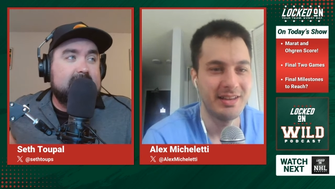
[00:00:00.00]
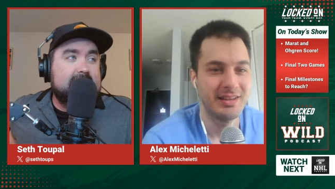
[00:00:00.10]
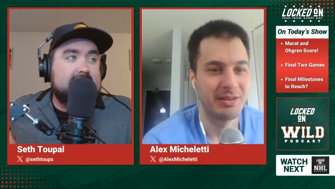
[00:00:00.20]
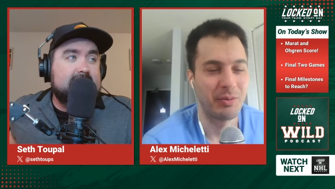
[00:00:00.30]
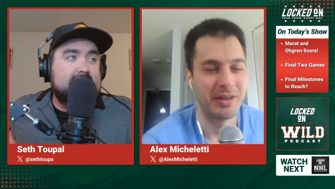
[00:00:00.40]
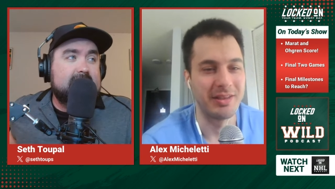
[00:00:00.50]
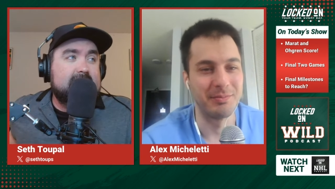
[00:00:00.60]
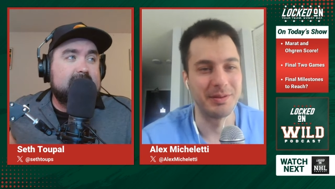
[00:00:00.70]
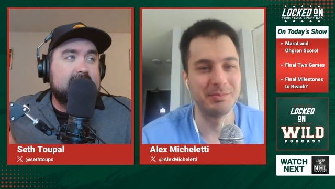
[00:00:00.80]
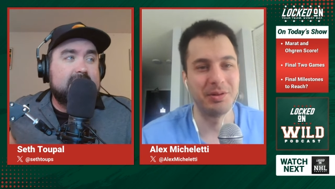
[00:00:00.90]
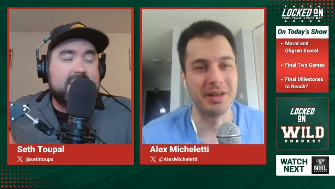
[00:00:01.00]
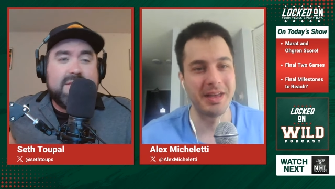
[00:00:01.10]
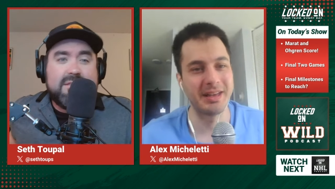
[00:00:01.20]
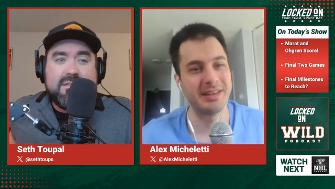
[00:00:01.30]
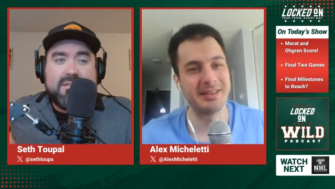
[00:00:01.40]
Speaker 1: the way they've been
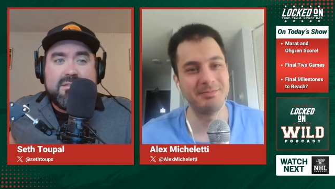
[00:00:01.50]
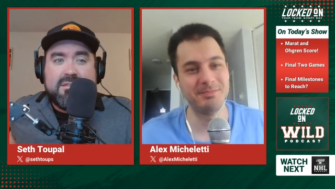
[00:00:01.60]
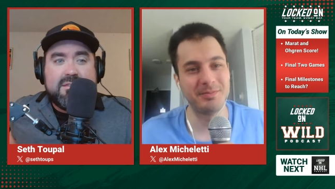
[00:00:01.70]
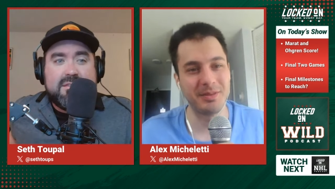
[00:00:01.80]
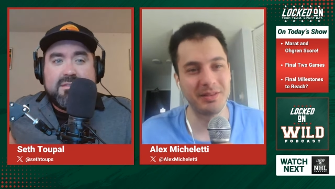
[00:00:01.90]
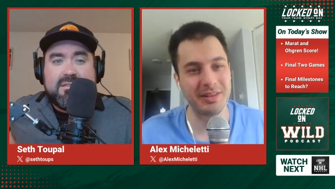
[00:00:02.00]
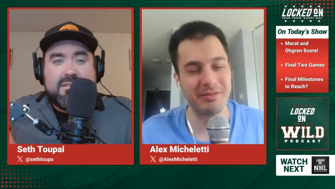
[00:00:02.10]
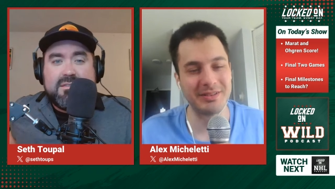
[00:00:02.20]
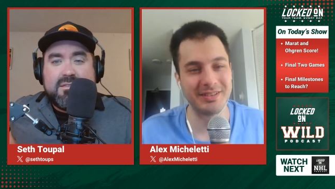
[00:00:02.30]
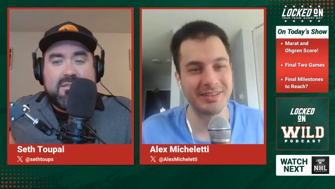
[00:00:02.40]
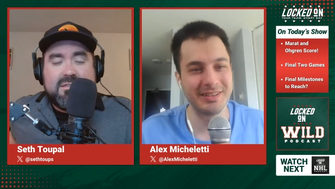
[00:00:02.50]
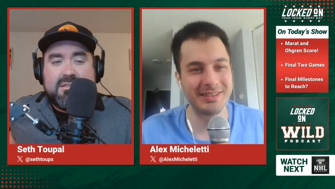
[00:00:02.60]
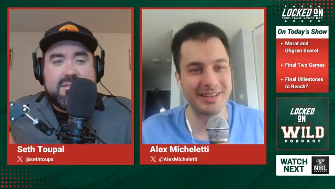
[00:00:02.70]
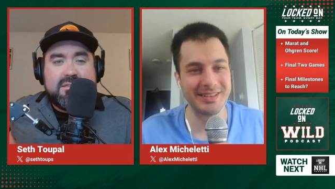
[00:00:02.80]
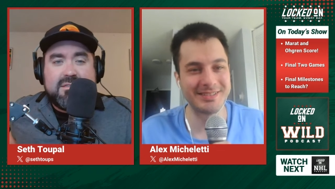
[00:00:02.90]
playing, and leave it to
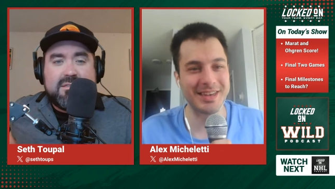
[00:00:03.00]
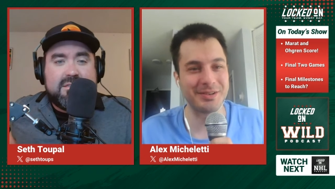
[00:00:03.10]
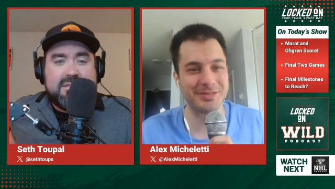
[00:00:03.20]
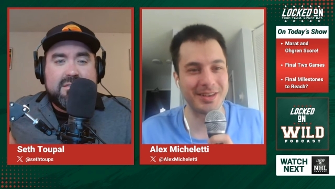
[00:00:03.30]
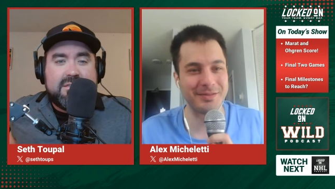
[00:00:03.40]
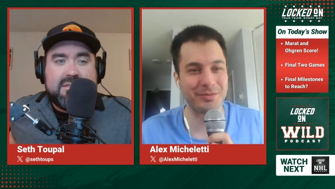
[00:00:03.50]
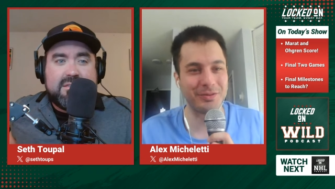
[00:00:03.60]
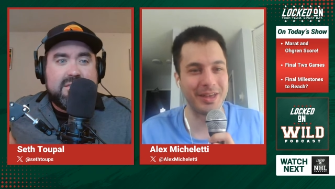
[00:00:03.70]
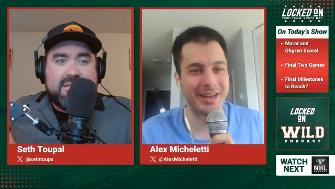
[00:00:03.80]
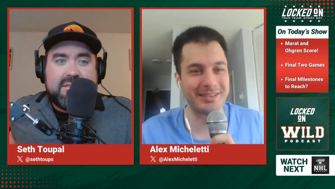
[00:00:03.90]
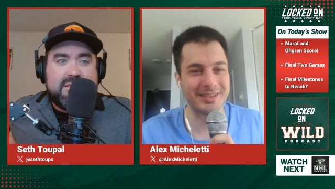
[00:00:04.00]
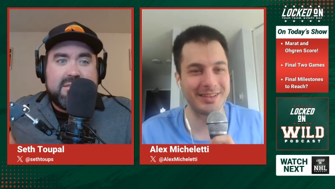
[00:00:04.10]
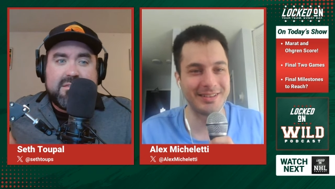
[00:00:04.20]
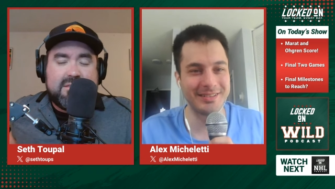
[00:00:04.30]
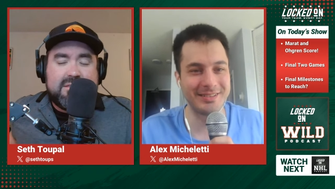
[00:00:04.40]
uh, San Jose for that
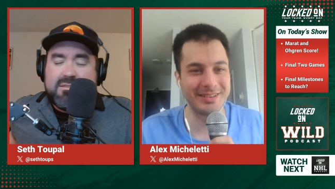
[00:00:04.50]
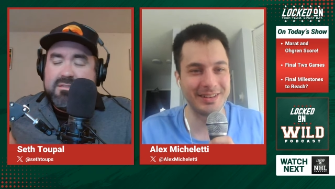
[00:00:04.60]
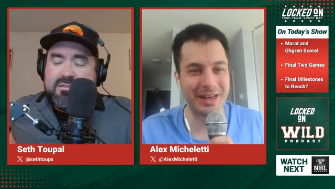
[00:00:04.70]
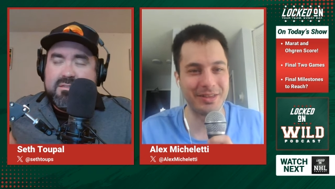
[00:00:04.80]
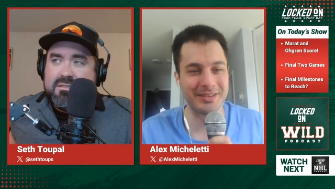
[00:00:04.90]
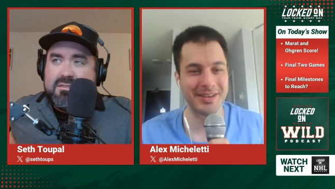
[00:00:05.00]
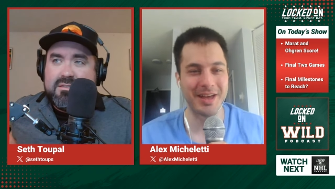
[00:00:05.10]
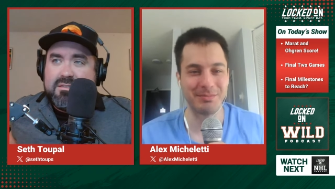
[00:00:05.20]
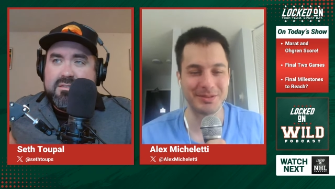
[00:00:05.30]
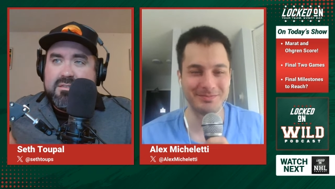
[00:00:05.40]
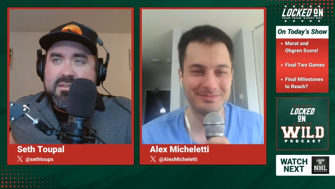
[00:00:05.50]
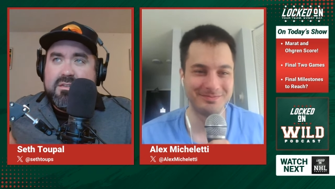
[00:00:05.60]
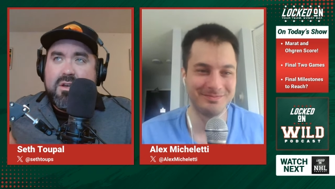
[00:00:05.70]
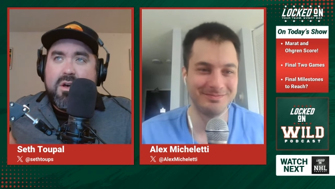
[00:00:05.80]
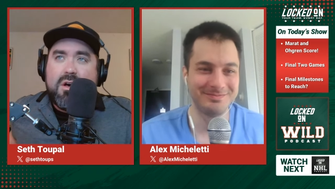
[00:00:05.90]
to allow that to happen.
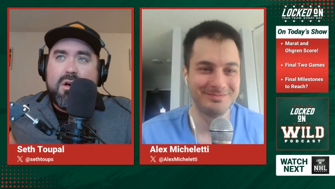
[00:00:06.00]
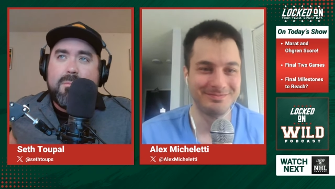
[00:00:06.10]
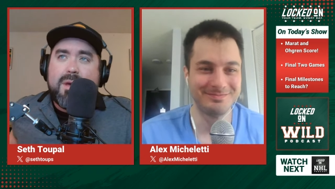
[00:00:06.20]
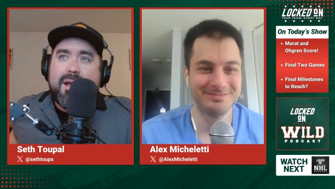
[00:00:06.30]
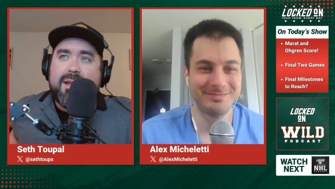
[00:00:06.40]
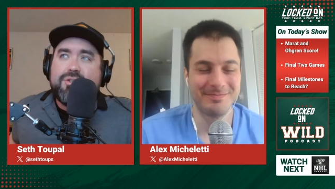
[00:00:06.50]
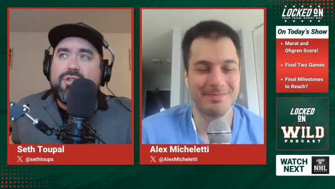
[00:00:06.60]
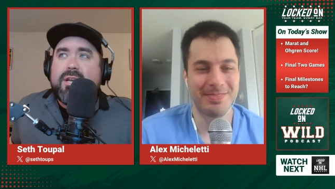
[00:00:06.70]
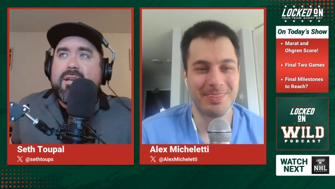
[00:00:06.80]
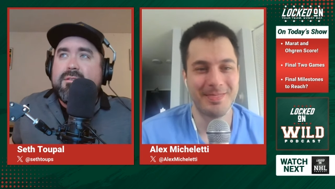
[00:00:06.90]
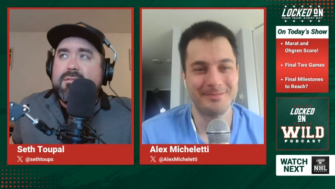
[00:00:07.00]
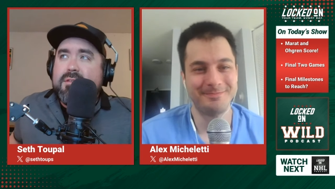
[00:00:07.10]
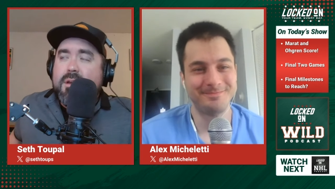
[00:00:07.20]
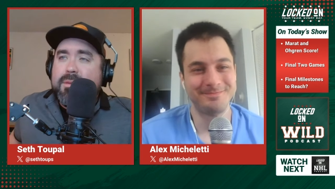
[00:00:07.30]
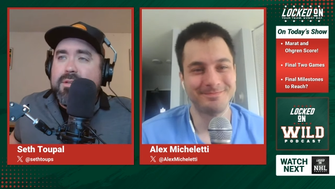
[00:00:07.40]
Speaker 2: All my chickens
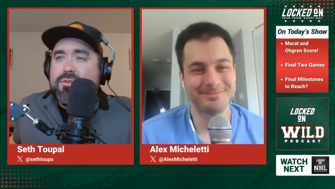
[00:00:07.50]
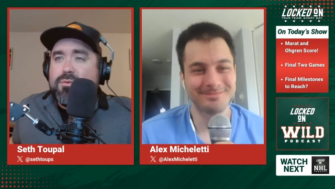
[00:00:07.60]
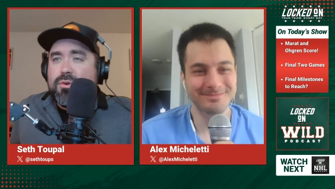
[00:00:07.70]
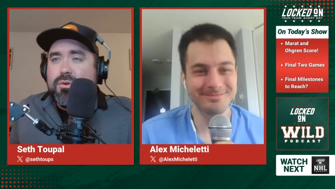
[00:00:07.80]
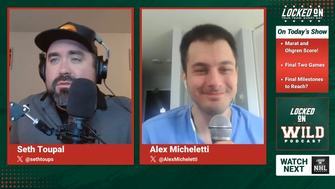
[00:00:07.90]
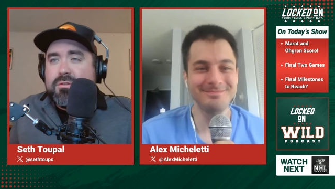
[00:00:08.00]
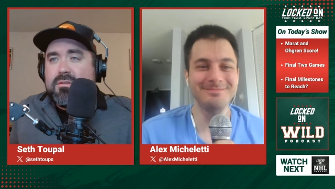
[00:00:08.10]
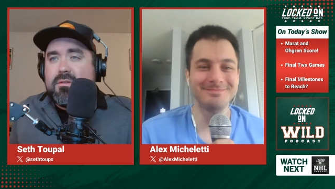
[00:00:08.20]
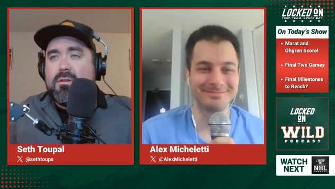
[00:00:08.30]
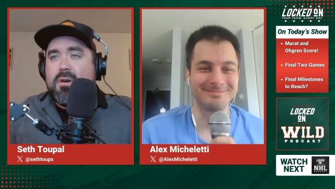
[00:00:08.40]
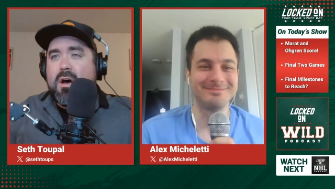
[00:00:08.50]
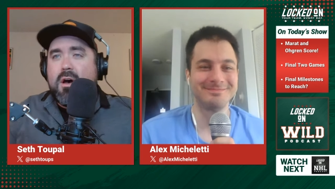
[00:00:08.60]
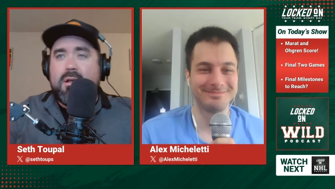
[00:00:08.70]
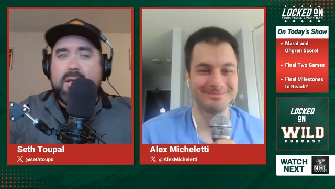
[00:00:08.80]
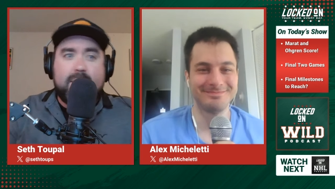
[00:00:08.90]
coming to roost
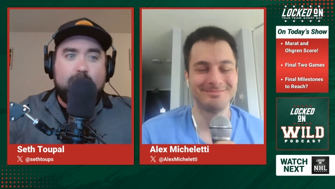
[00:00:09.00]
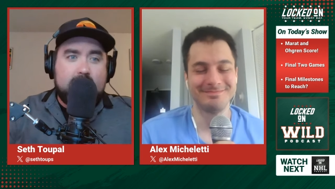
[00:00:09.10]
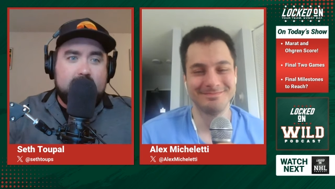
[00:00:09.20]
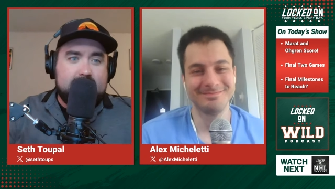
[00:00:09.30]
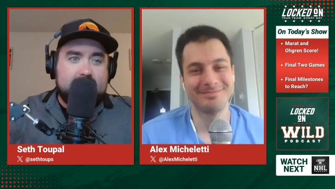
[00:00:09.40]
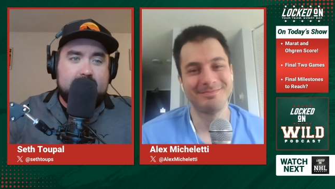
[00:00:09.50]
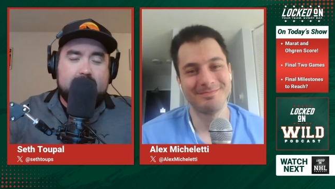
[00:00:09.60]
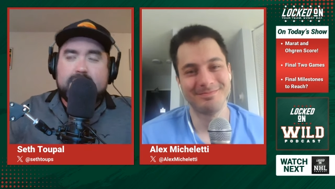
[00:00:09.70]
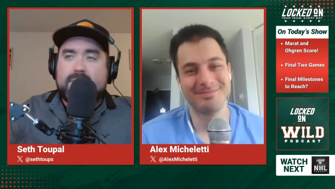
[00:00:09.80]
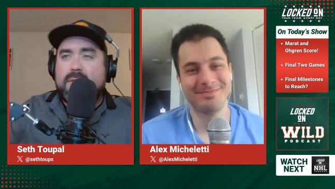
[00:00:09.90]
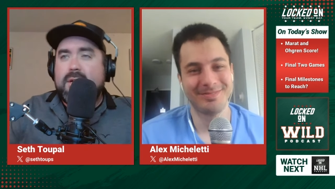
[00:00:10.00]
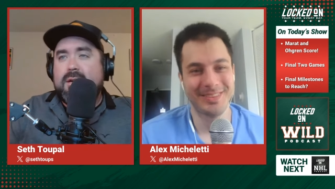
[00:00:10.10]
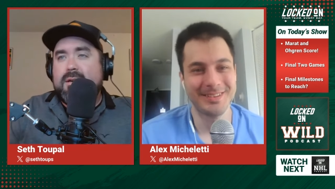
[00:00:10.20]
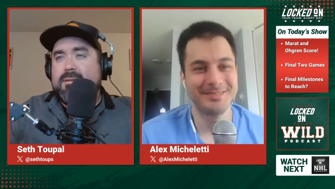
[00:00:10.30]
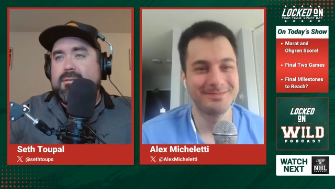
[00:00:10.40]
all at once.
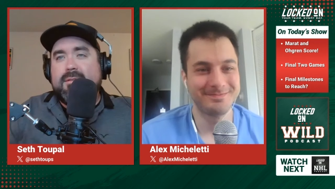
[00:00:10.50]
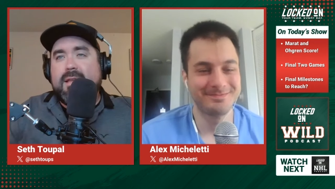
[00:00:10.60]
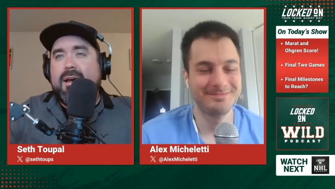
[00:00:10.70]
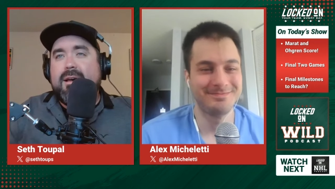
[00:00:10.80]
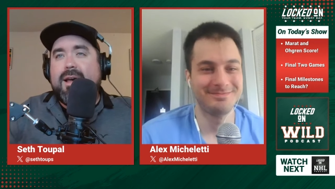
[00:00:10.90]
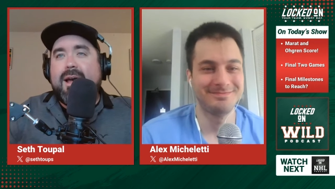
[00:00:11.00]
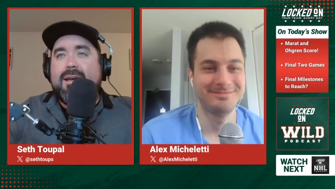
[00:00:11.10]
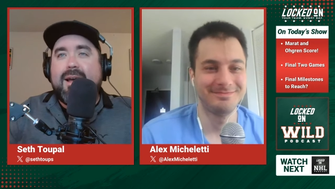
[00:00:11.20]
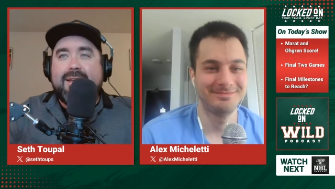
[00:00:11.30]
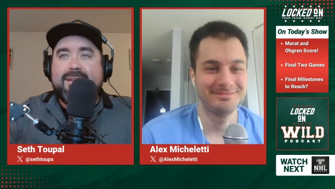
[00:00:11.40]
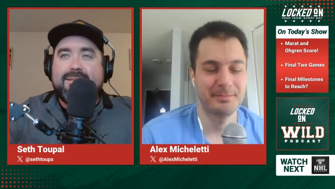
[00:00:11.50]
Uh, that uh, I